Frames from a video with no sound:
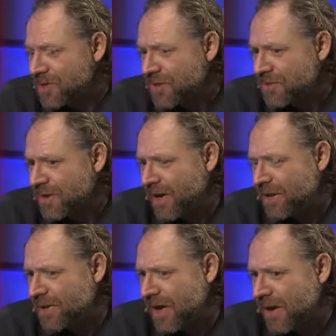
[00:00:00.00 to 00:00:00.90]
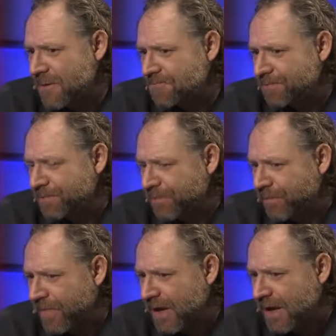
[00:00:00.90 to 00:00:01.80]
So and
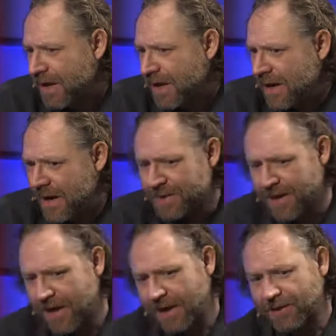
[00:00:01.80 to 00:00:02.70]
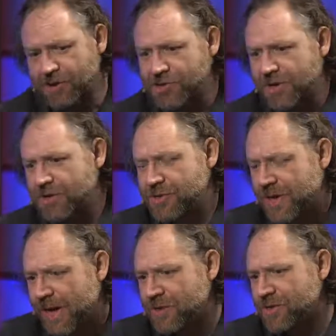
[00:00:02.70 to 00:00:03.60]
the Catholic Church
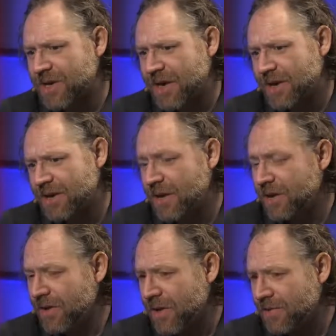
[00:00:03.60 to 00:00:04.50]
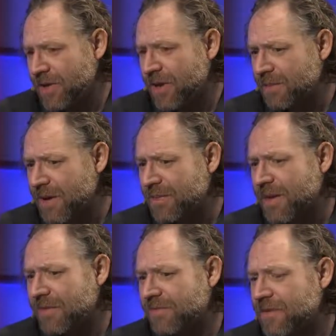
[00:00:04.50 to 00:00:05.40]
has, I really commend
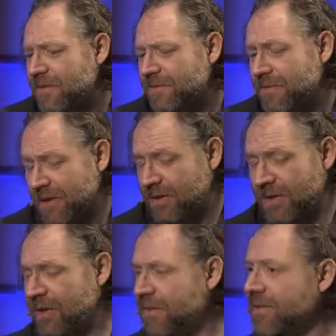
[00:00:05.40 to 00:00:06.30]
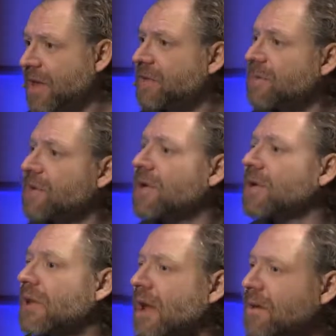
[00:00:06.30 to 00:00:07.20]
them for, they've taken very
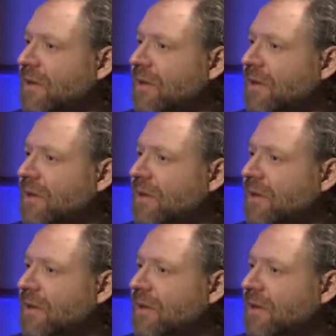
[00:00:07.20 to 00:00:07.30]
good care